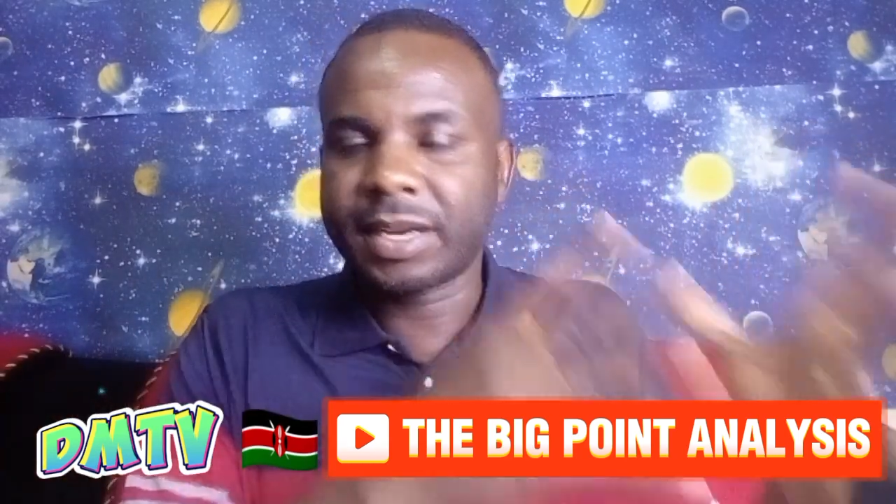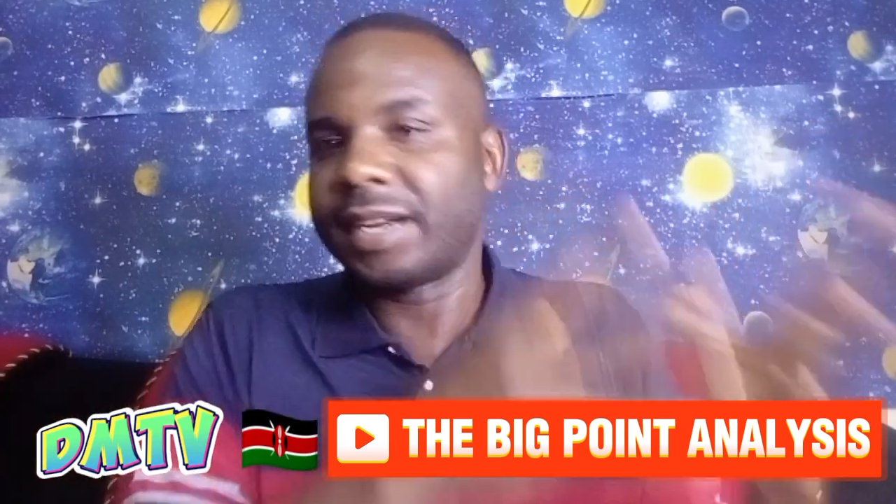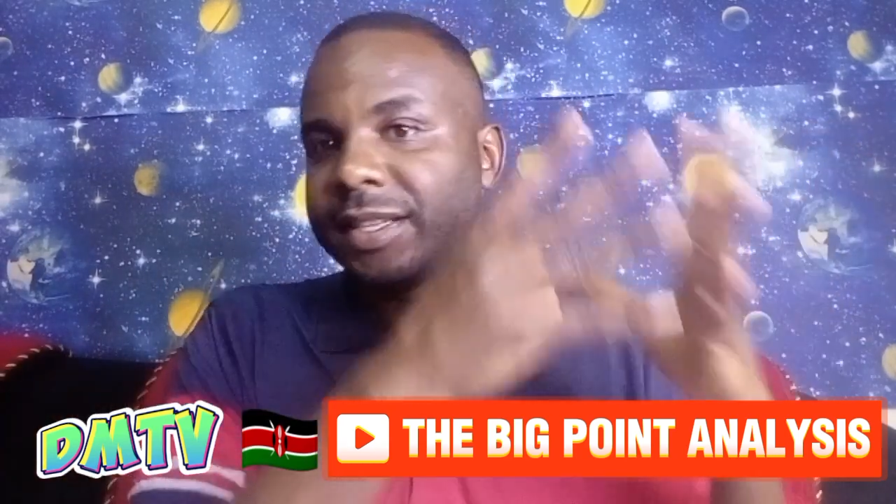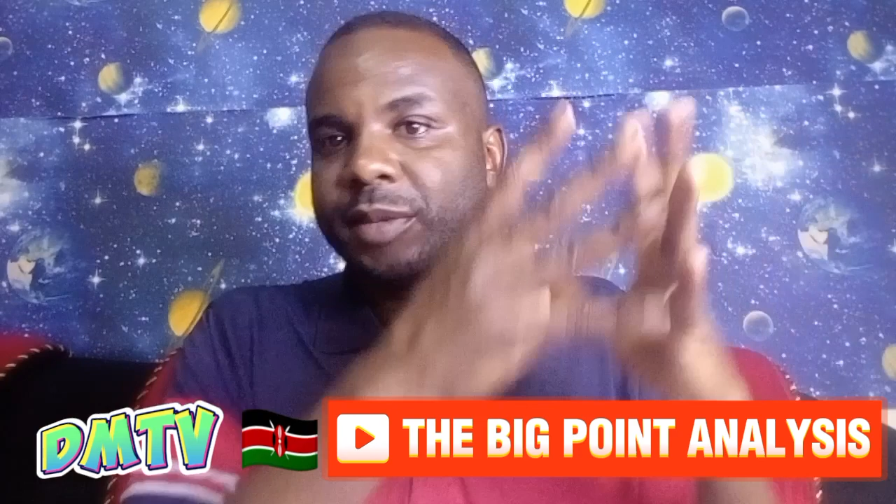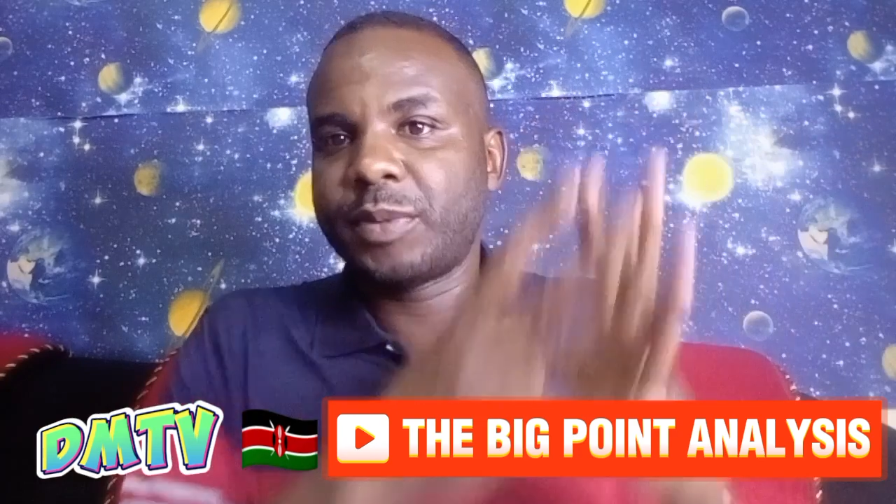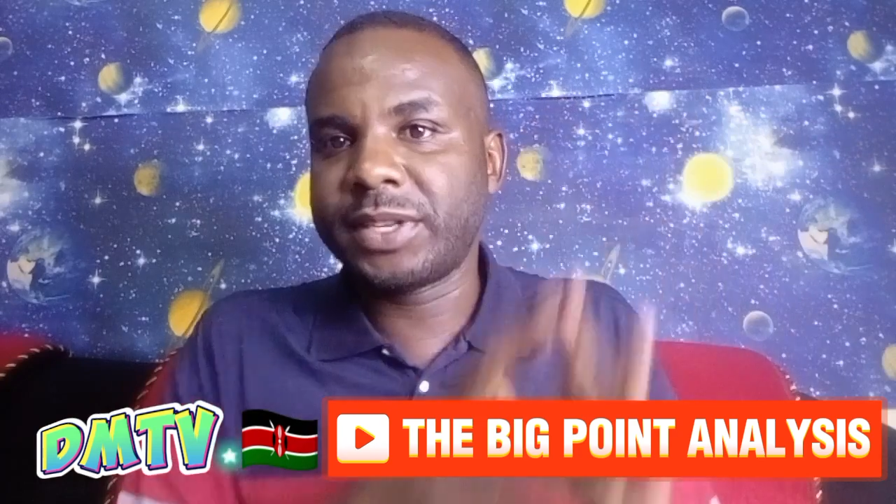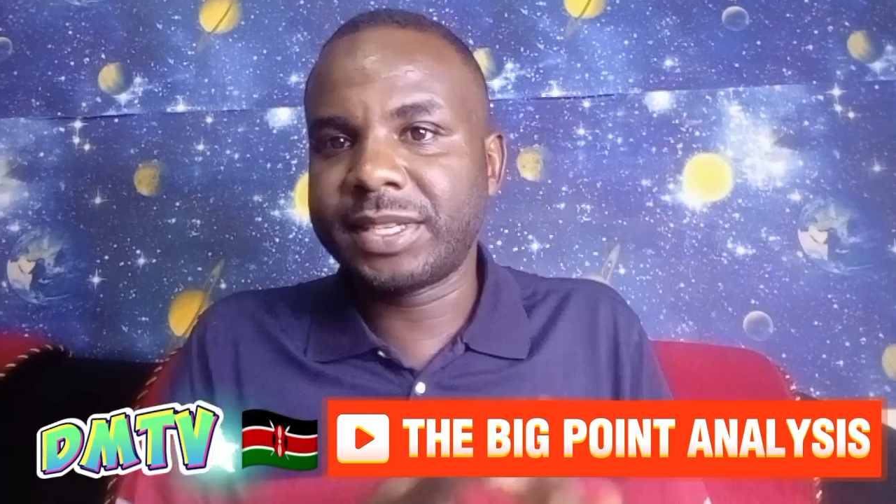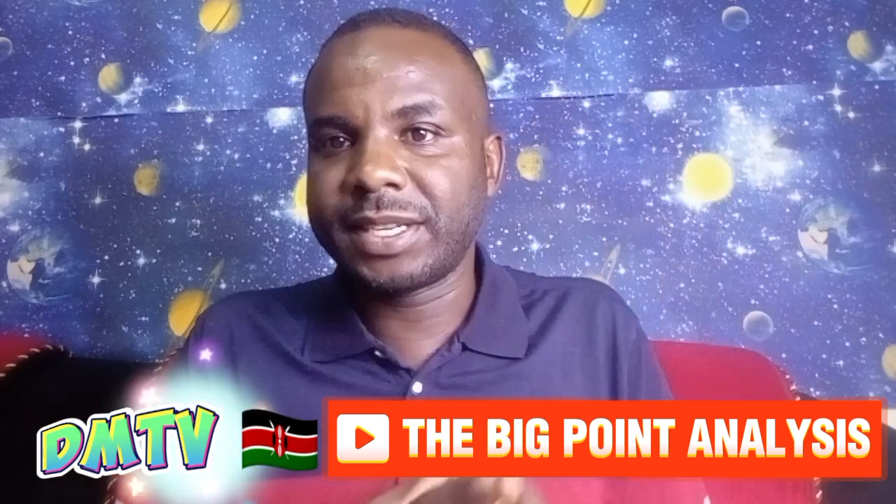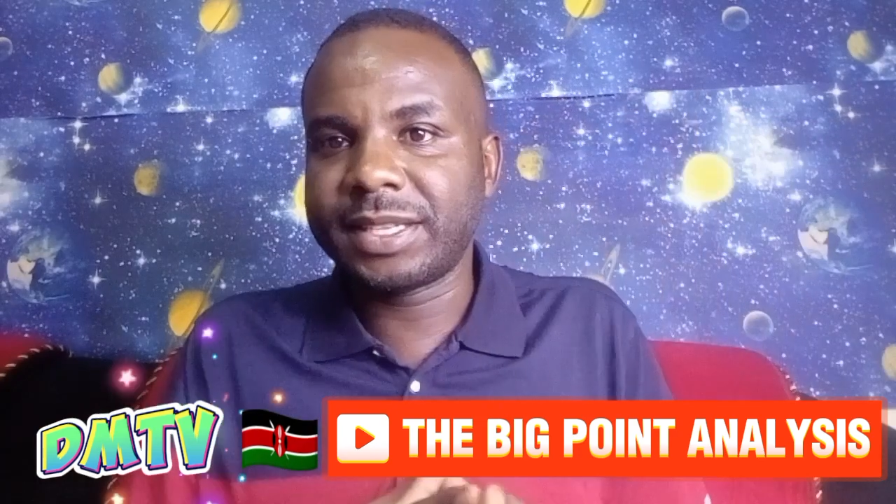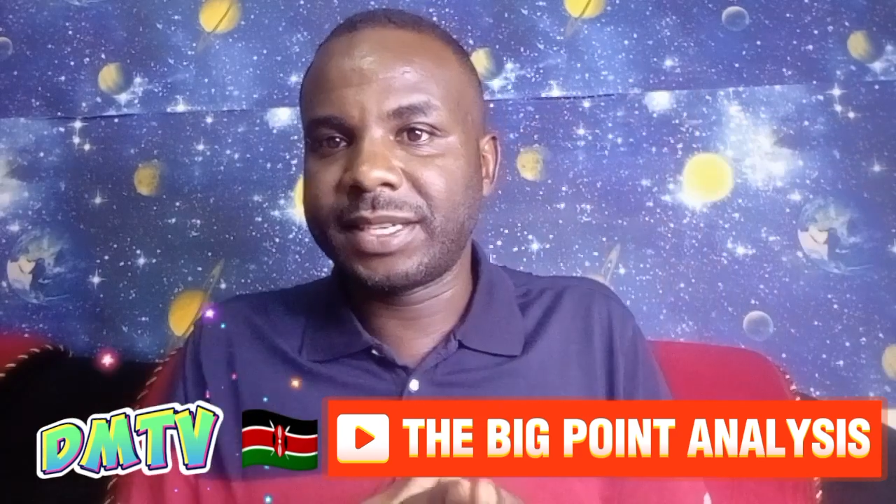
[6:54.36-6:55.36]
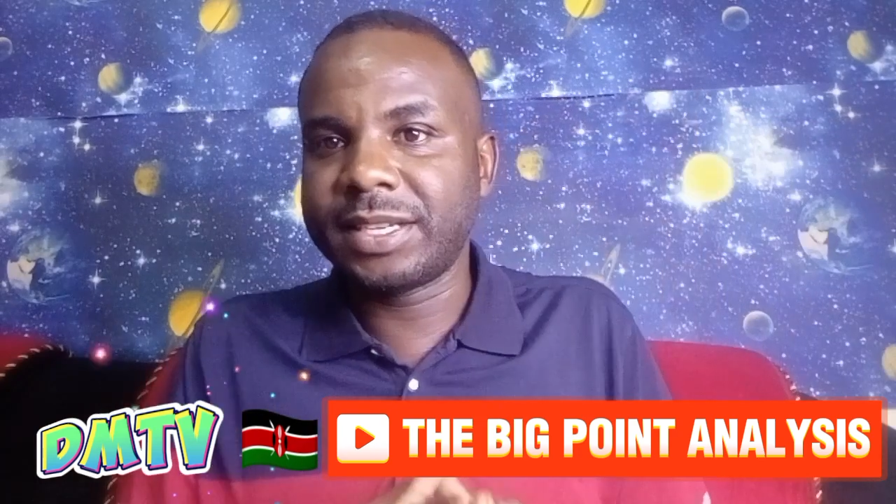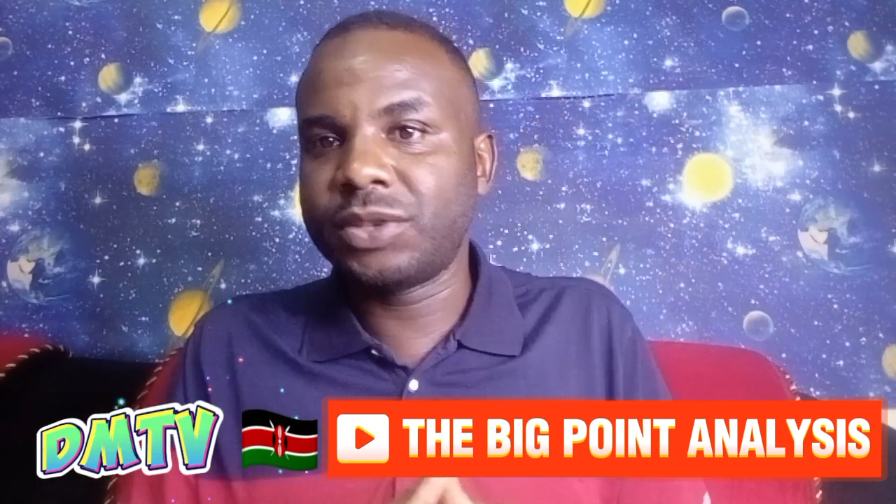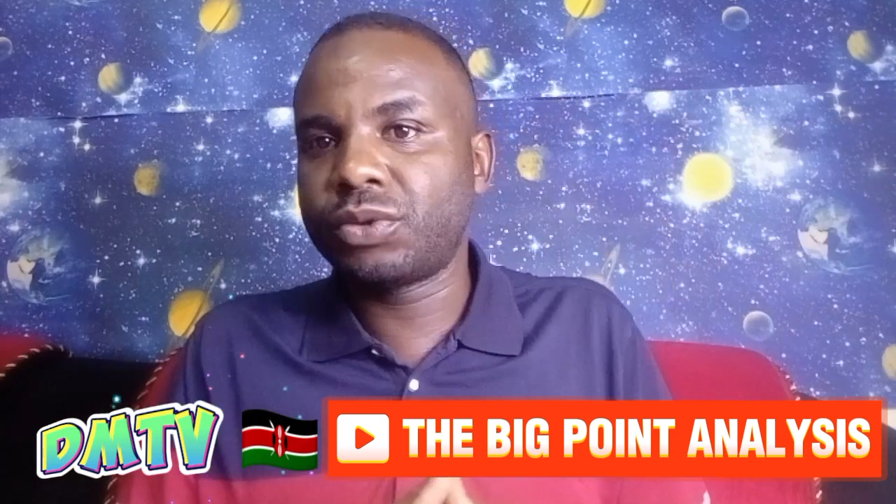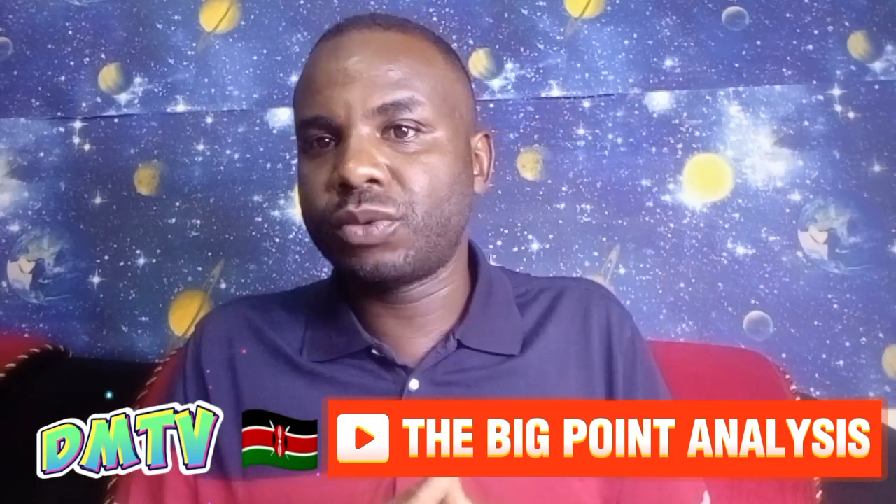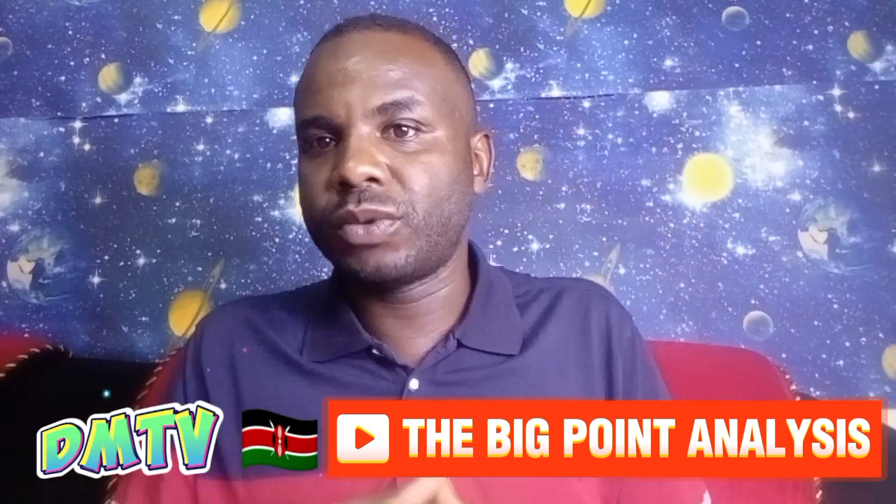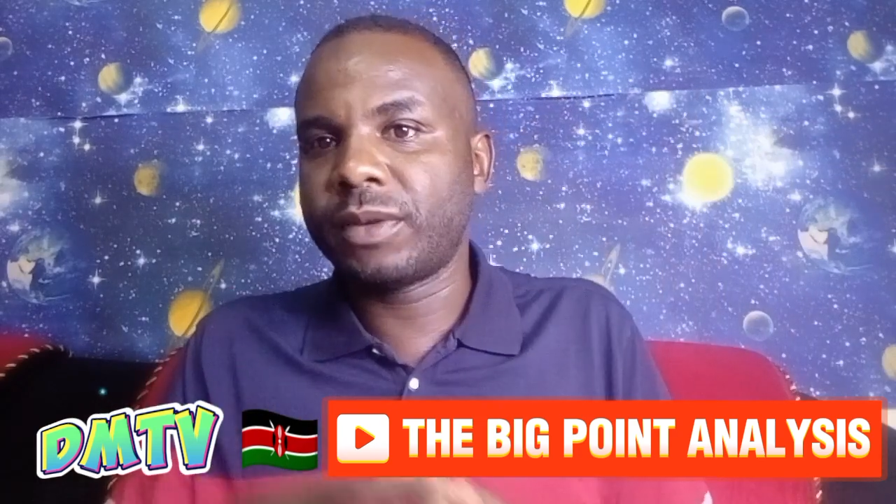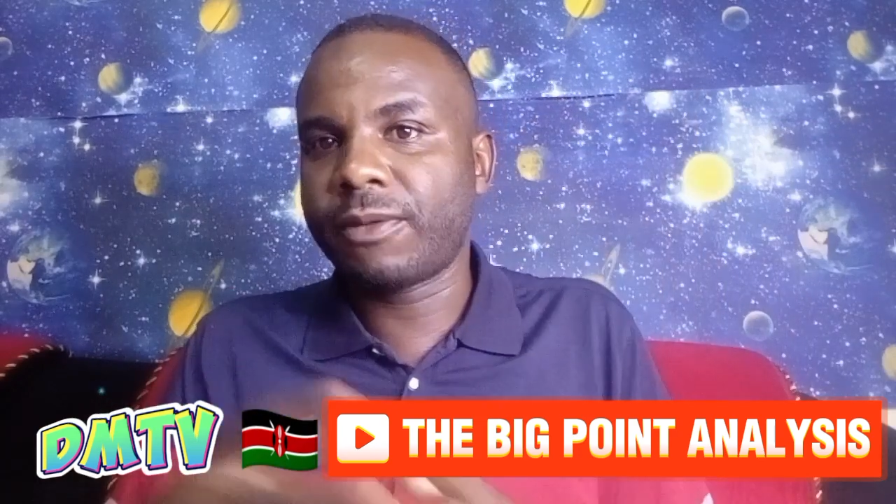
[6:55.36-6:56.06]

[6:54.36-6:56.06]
current president did to